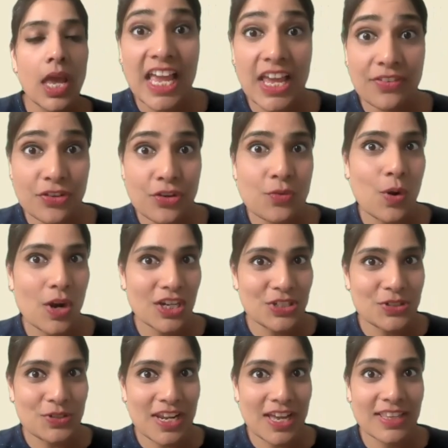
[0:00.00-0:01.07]
If you want
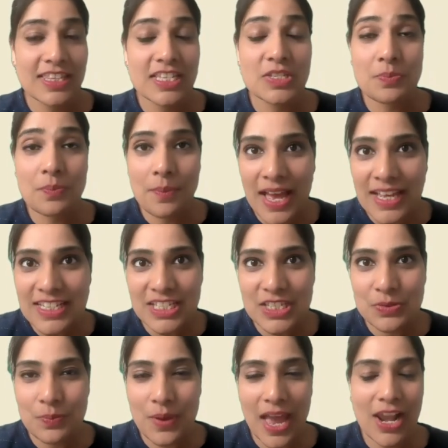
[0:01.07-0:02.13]
to learn this magic
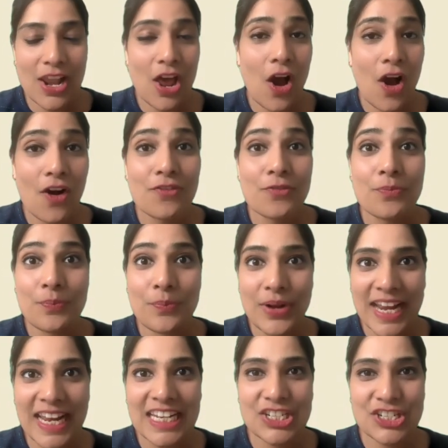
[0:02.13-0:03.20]
spell of
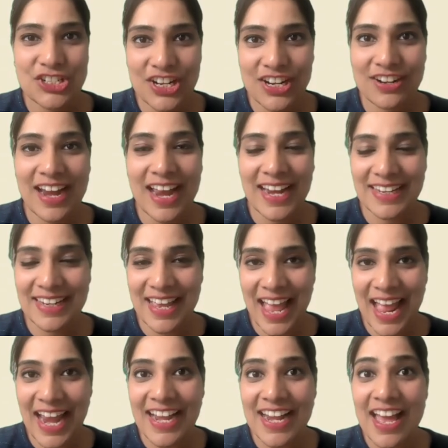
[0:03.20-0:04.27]
break, share and
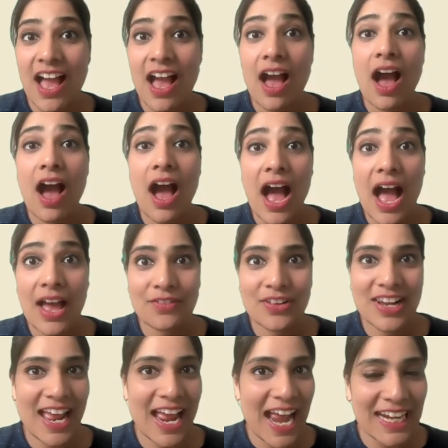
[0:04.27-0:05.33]
add, I
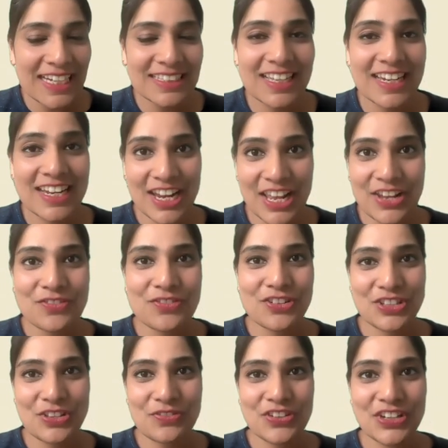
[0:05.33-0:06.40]
will add the link
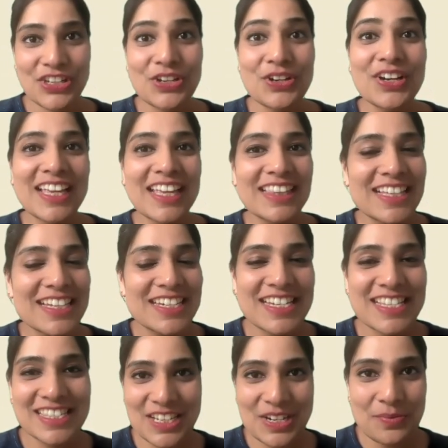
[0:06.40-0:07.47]
for the video in the
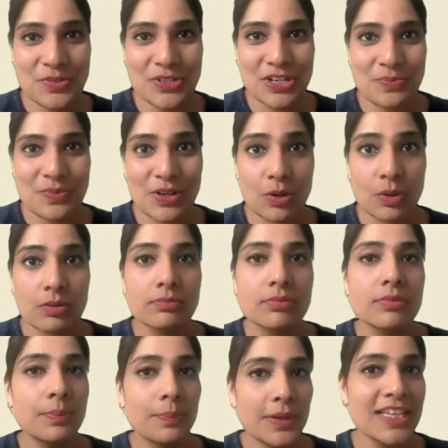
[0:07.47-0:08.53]
description below.
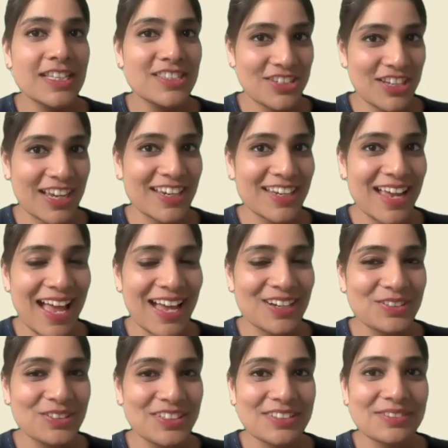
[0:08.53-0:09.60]
Please check it
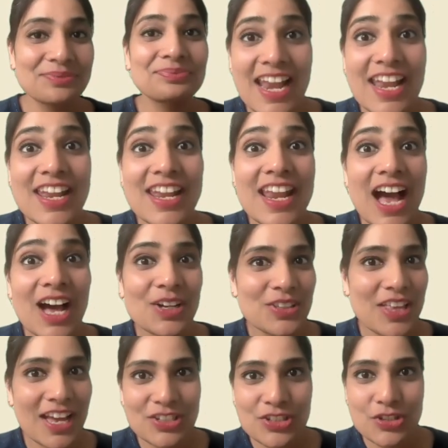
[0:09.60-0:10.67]
out. Now
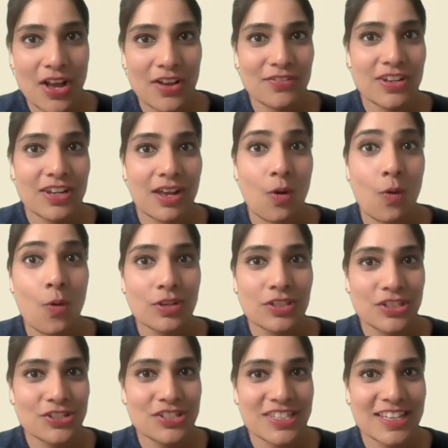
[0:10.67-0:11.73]
that you have
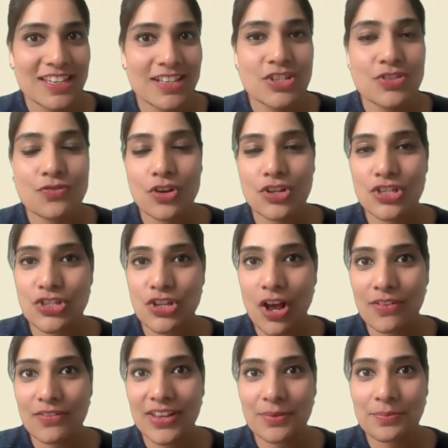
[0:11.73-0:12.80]
honed your skills for
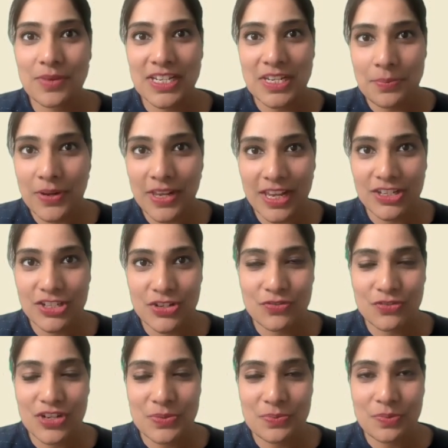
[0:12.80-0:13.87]
solving
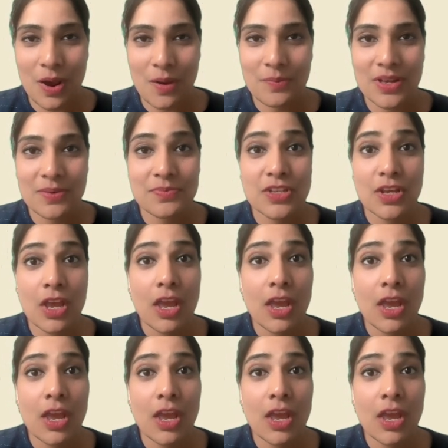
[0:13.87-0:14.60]
multiplication word problems,